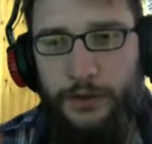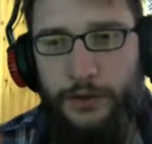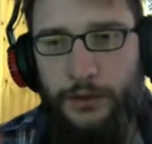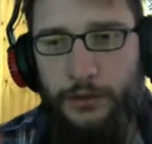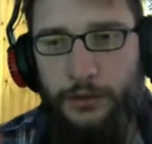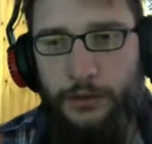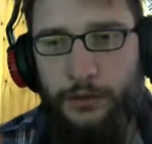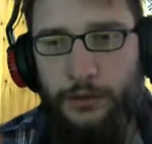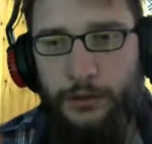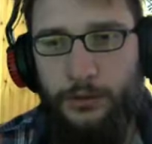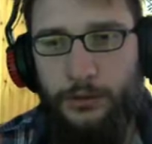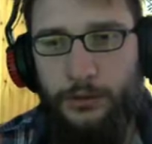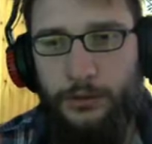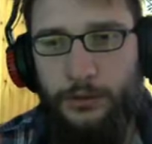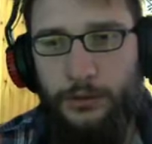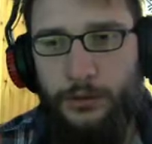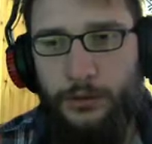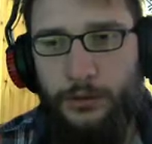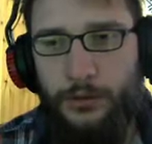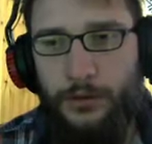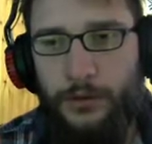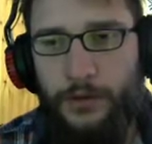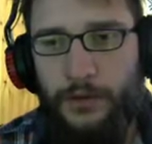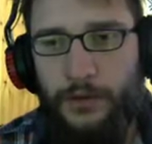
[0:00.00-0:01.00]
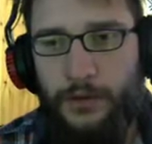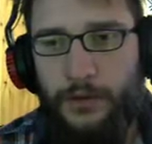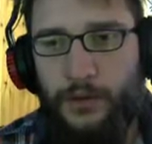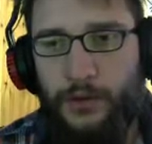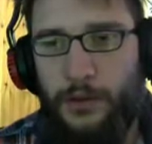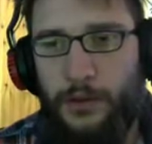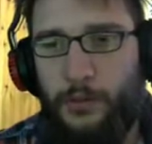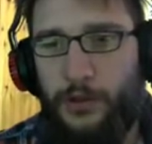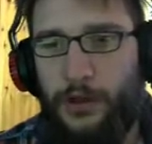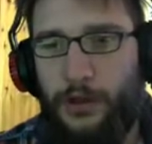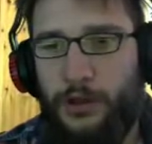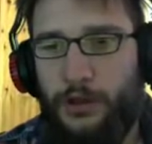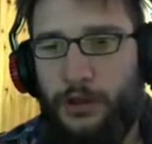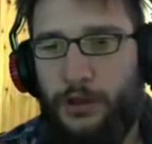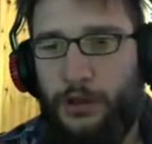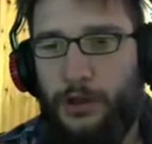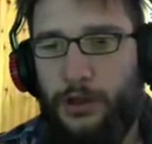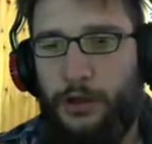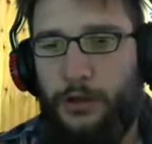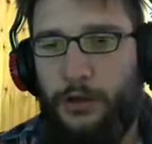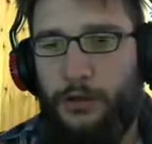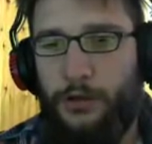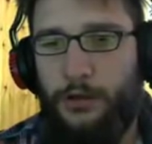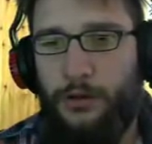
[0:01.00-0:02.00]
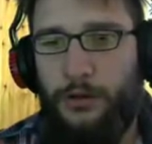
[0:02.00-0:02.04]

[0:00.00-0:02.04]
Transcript: uh, somewhere in here.